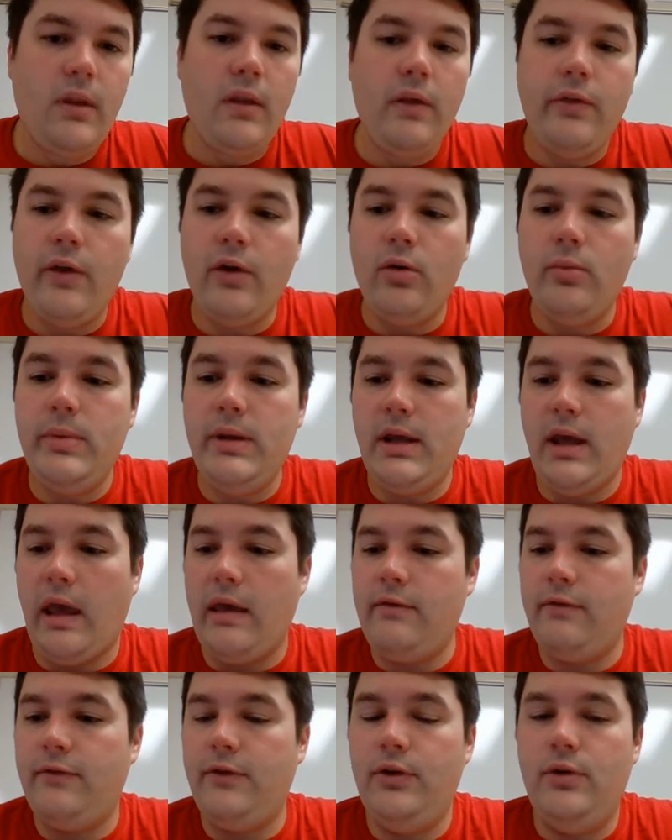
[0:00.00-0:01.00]
will be
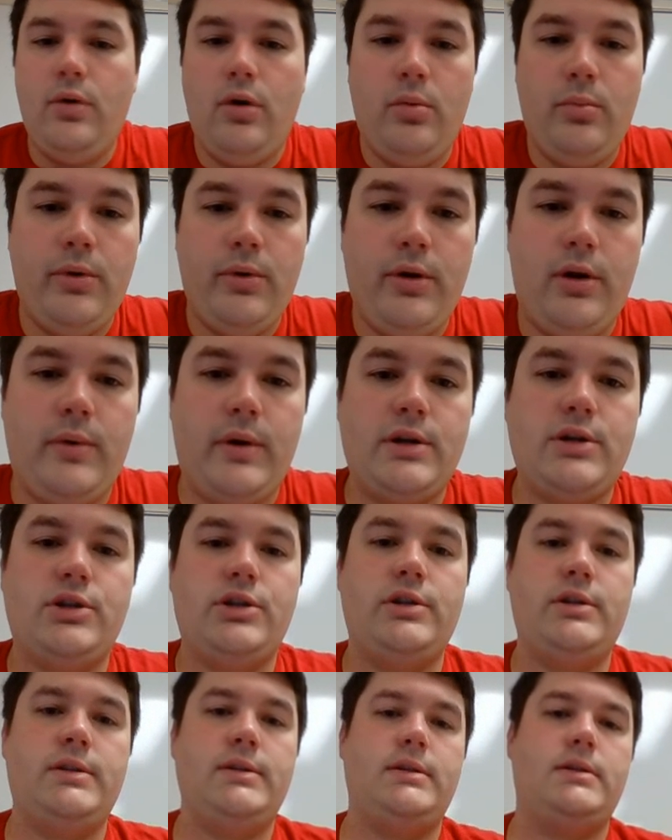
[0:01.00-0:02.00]
a few homework
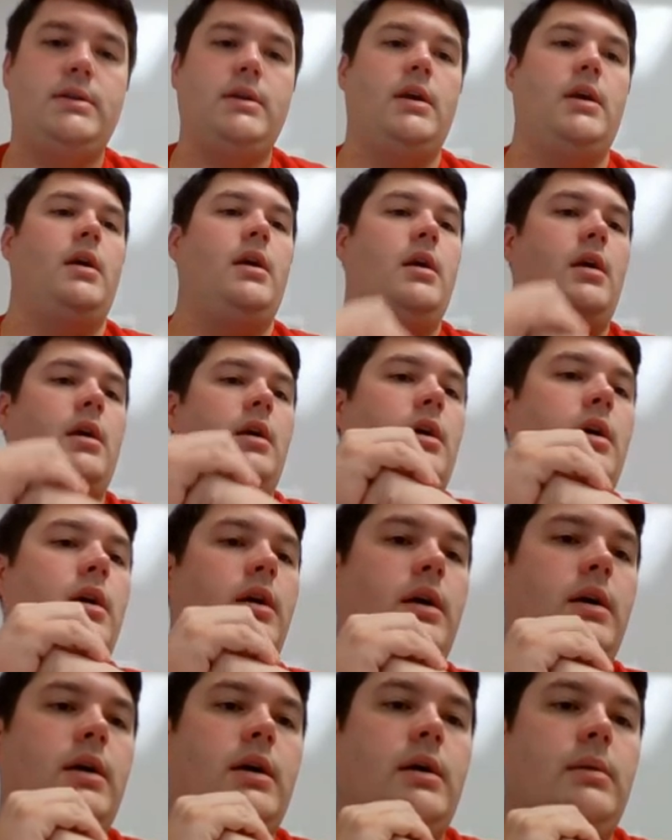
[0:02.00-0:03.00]
questions
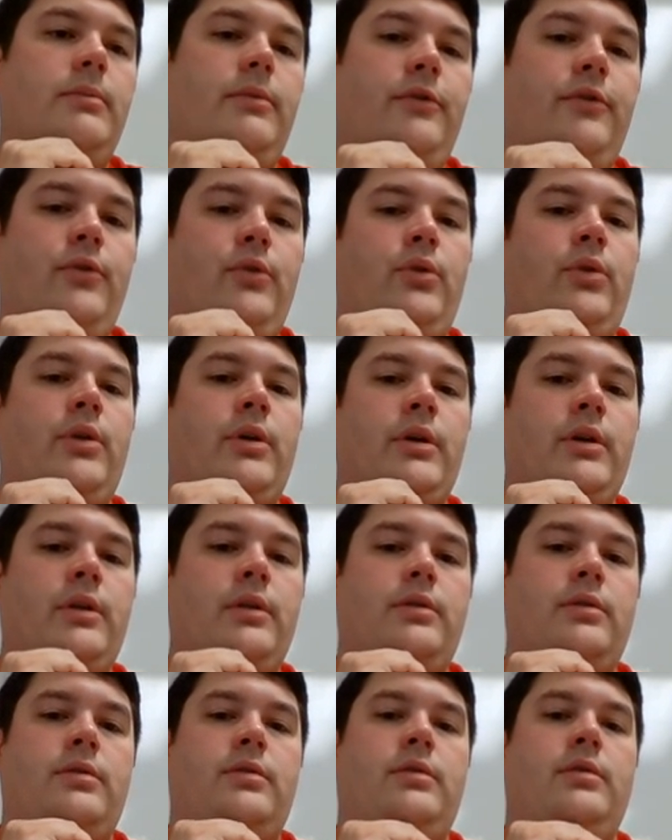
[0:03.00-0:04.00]
for
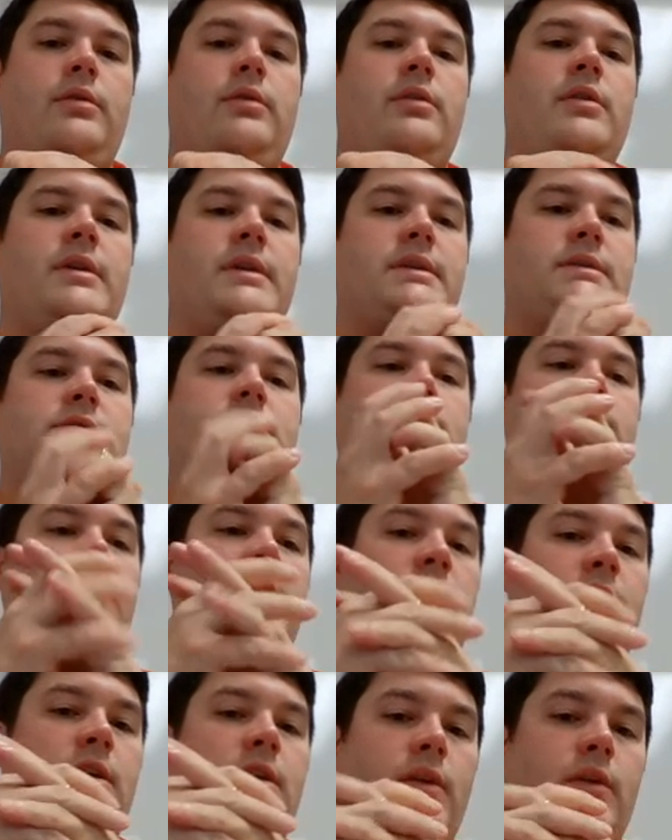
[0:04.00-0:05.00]
this
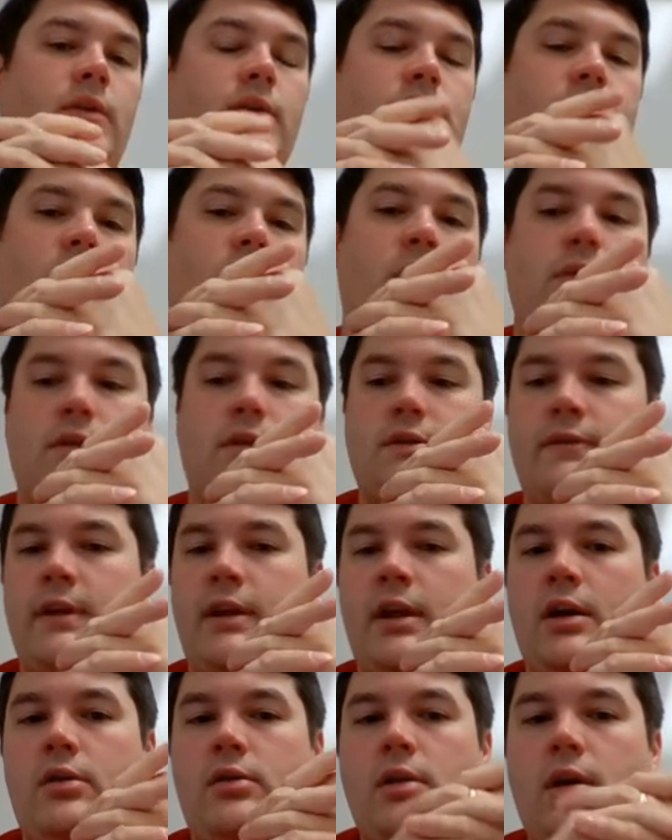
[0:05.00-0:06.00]
video that goes along with this
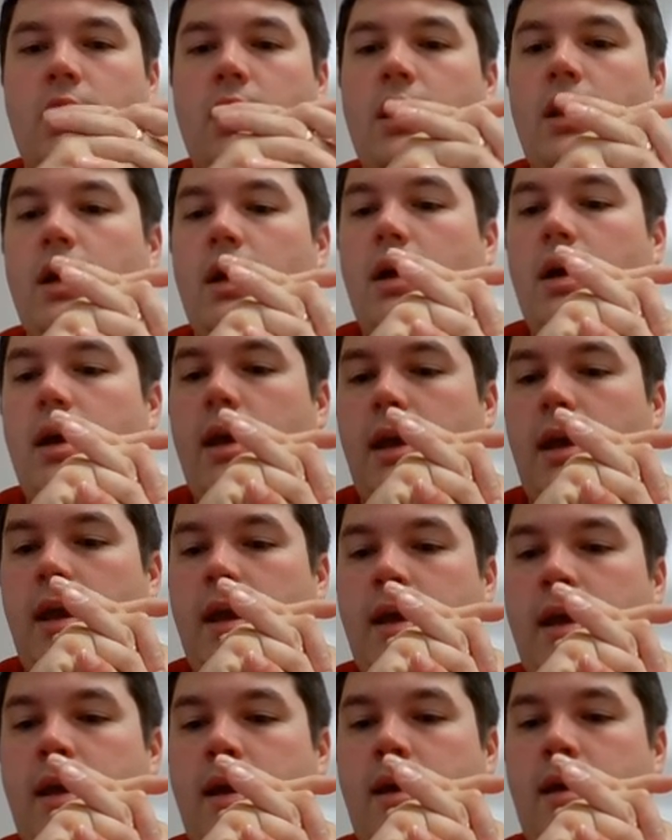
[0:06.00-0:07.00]
video.
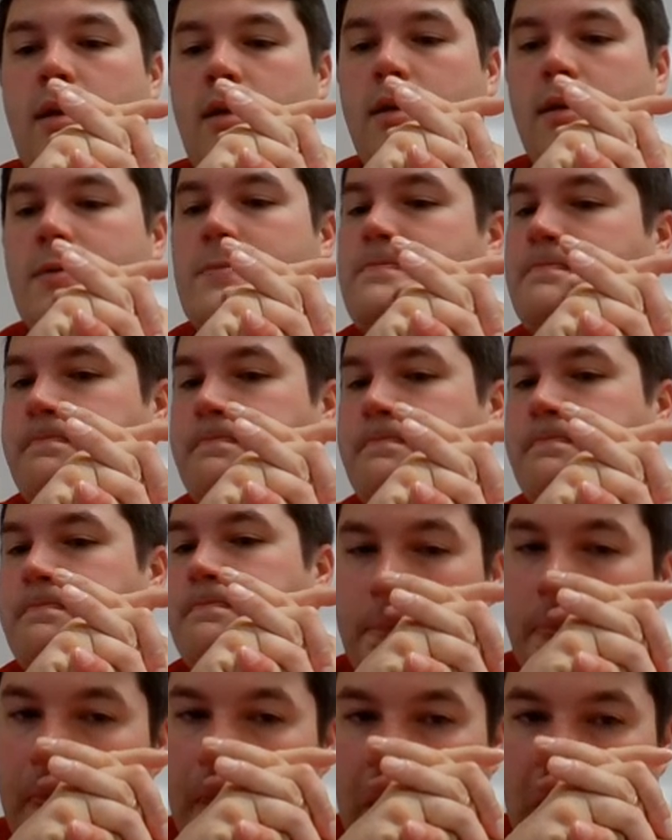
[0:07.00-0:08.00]
And
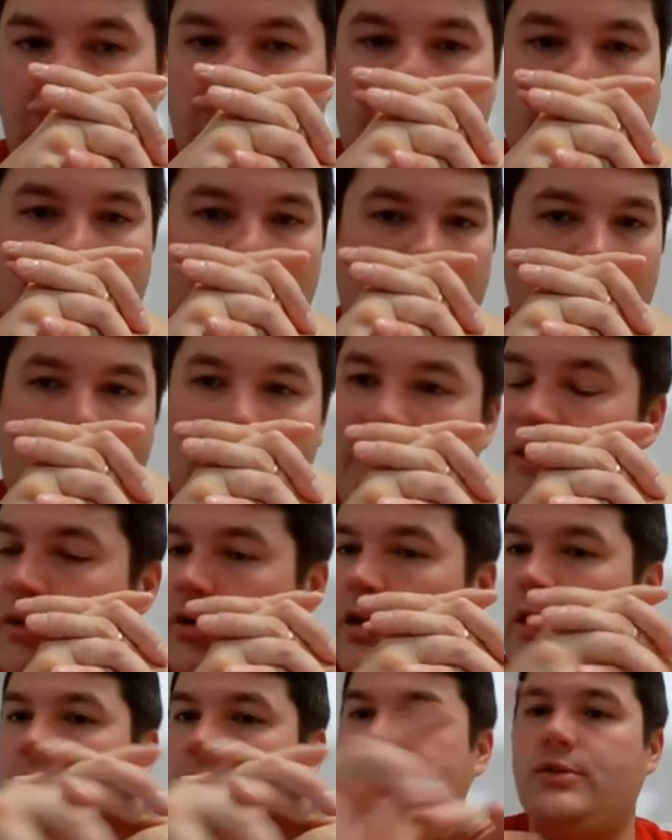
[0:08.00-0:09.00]
then
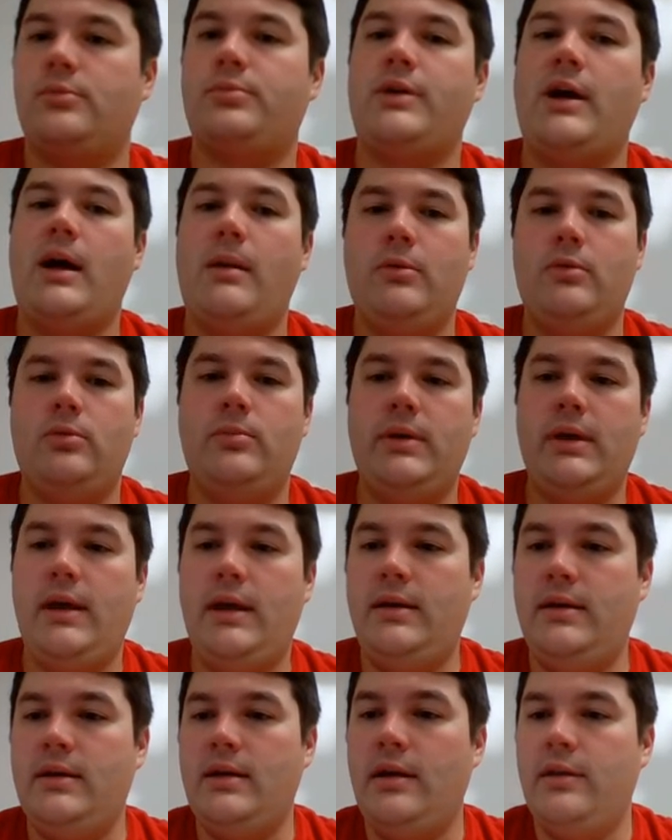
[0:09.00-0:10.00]
there also probably will be
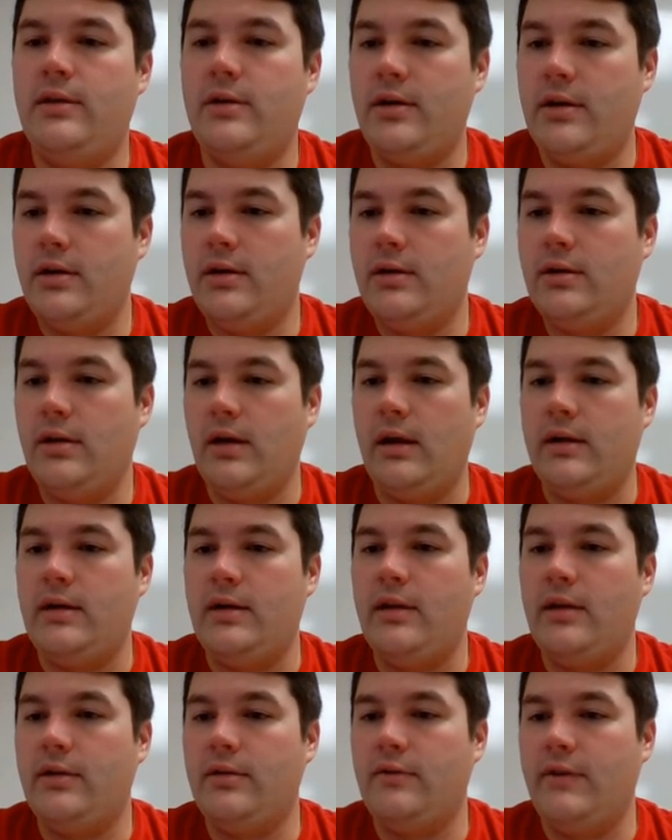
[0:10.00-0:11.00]
another
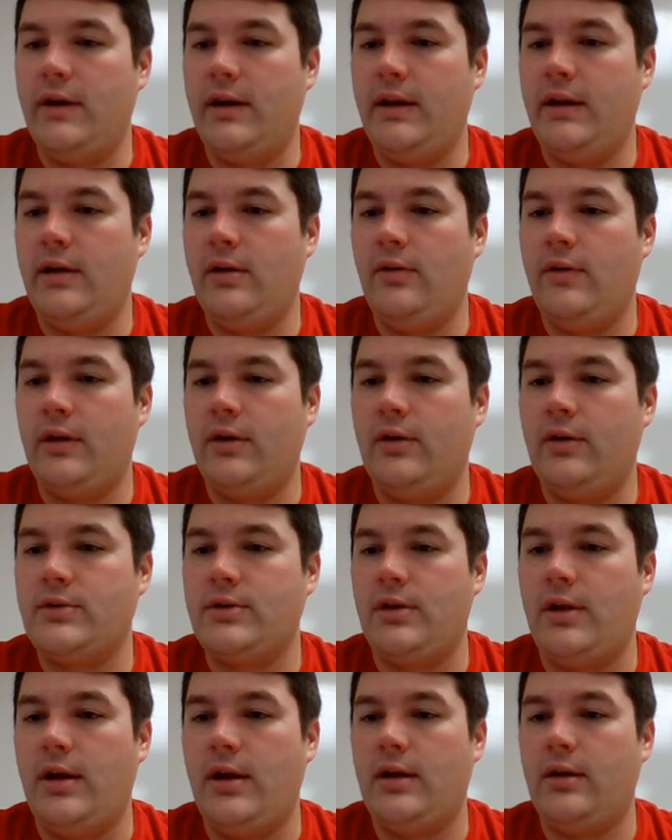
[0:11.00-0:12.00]
video that goes
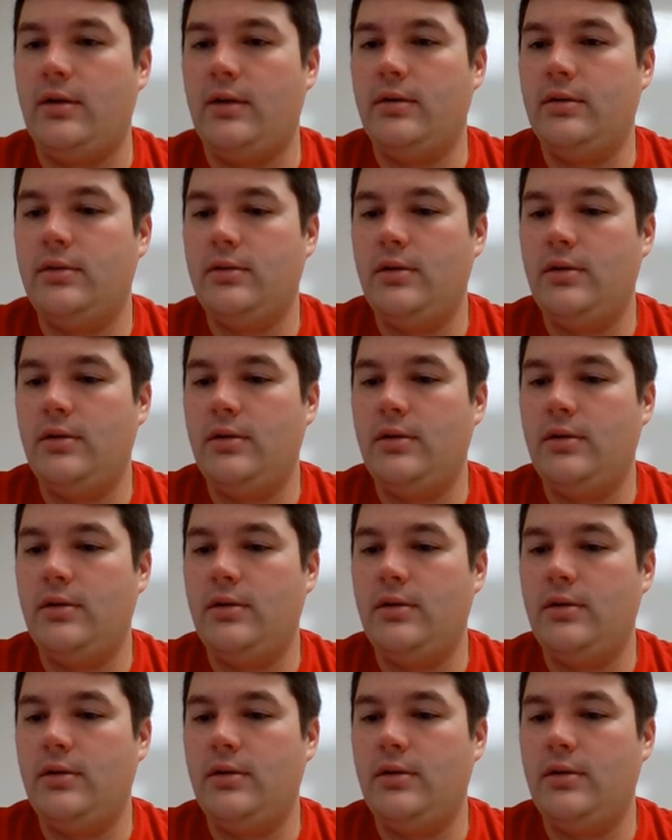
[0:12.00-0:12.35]
along